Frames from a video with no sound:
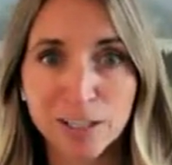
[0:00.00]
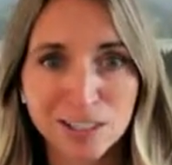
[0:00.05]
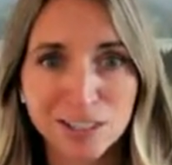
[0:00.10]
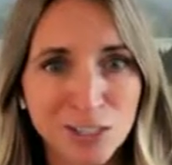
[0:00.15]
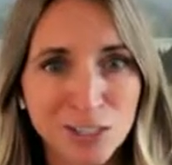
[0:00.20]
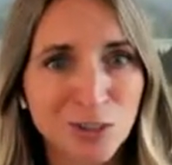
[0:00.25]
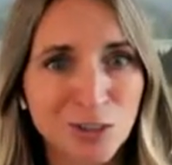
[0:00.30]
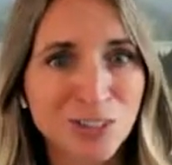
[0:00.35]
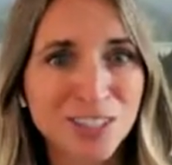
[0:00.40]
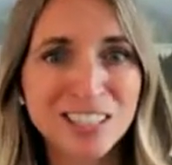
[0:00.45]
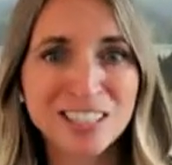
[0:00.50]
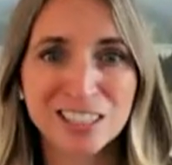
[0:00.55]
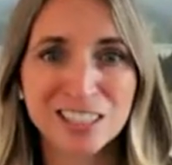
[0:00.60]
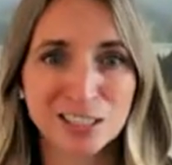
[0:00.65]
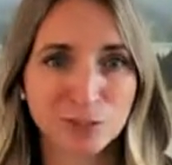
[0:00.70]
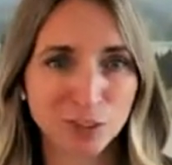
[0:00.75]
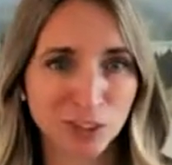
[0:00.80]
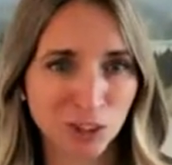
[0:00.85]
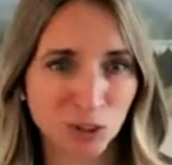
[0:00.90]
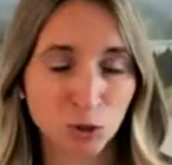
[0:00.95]
do it in this
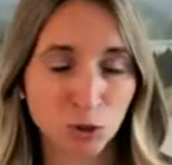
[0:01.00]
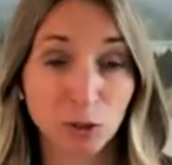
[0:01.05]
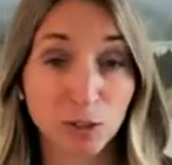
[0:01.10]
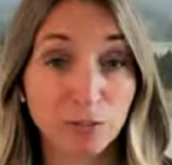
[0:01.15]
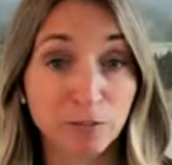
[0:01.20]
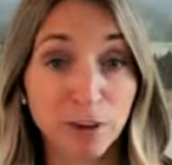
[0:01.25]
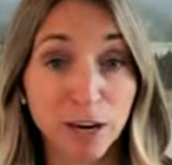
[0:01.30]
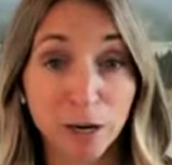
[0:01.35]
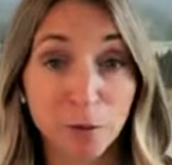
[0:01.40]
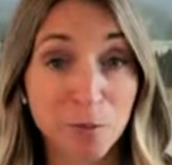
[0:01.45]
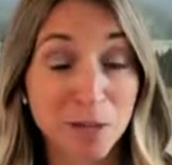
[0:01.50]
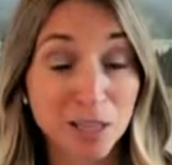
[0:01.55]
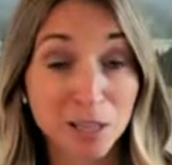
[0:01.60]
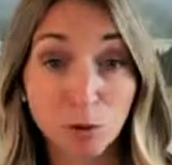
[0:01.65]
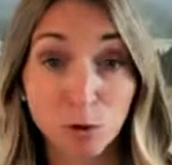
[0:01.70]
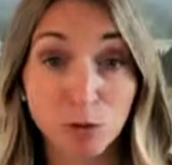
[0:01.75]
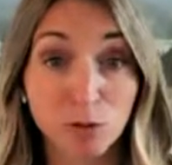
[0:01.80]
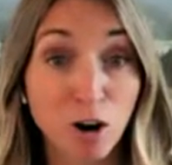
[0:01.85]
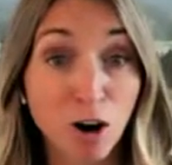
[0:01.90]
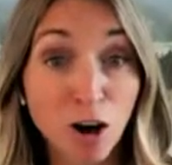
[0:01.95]
virtual environment that
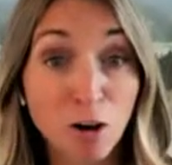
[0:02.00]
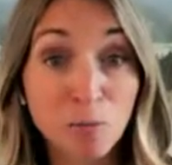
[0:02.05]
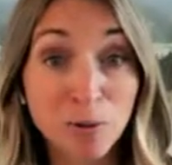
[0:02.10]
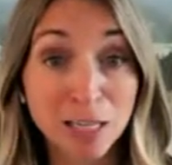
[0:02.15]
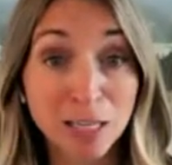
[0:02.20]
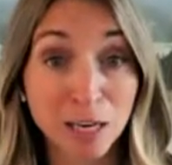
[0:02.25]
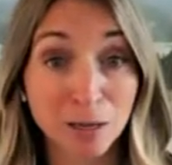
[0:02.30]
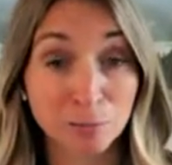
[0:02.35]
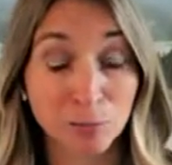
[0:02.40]
we've all become